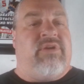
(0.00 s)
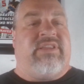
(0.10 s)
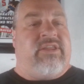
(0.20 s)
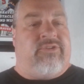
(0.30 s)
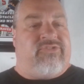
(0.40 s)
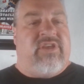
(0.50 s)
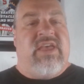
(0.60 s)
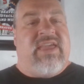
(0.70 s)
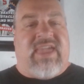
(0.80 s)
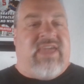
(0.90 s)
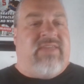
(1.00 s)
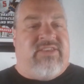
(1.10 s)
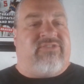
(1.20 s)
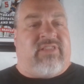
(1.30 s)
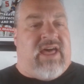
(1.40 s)
run hitters in
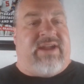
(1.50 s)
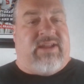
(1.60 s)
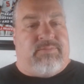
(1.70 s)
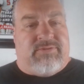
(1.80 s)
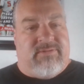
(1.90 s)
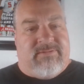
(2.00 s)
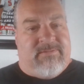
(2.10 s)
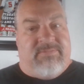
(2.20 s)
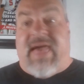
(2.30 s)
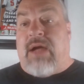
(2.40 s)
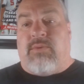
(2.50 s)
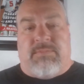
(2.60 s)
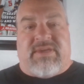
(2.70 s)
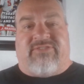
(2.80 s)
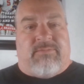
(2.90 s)
this lineup. That
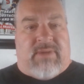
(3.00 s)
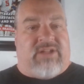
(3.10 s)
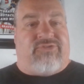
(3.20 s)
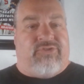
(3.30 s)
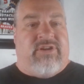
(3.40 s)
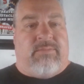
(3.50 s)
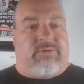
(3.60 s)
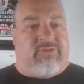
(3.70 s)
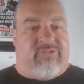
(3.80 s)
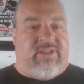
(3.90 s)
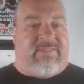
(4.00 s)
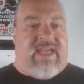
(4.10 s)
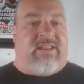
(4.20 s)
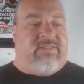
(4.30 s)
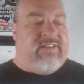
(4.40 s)
would be some monster numbers at the
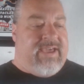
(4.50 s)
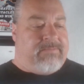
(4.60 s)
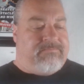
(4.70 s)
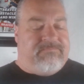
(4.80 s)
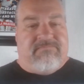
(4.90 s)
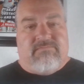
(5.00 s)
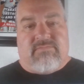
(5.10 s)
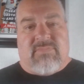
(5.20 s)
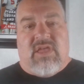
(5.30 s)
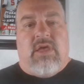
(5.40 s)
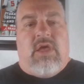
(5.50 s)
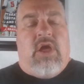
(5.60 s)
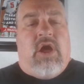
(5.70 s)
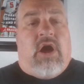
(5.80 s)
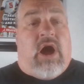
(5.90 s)
end of the day.
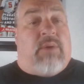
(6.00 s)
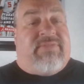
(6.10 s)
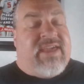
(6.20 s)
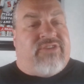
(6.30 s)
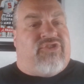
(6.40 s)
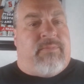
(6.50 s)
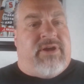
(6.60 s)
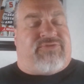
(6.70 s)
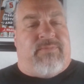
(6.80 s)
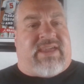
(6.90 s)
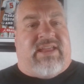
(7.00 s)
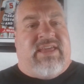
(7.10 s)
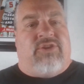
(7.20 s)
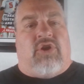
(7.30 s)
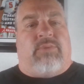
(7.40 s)
All right, well, thank you so much for making
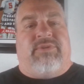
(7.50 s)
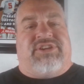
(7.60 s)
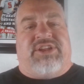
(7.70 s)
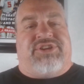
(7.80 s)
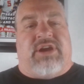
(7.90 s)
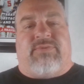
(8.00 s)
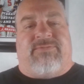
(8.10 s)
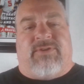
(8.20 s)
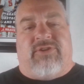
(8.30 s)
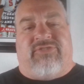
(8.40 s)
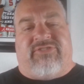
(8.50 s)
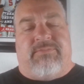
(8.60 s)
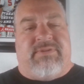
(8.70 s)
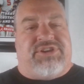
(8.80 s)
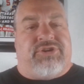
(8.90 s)
Hittin' Hard with Jon Chuckery your first
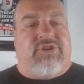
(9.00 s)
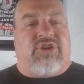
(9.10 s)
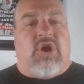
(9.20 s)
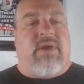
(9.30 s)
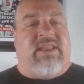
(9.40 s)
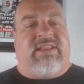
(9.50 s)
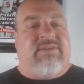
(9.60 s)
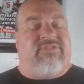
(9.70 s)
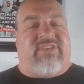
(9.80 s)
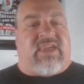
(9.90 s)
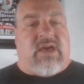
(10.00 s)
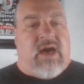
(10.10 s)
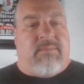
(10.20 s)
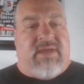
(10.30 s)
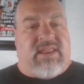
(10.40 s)
listen. Be sure to go in and leave us a
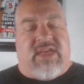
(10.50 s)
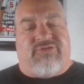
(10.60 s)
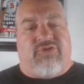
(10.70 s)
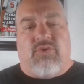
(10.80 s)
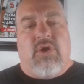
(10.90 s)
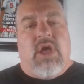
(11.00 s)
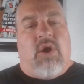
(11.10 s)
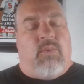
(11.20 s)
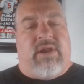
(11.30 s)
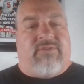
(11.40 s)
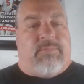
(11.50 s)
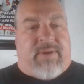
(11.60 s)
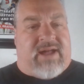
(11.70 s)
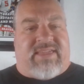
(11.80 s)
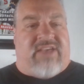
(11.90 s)
comment as to whatever
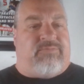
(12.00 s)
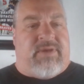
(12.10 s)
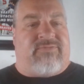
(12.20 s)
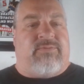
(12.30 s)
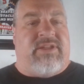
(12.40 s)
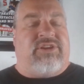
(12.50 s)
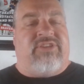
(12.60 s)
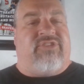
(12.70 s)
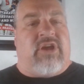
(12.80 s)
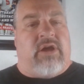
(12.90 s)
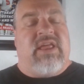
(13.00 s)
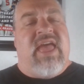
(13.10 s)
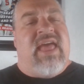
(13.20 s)
podcast platform that you're listening on.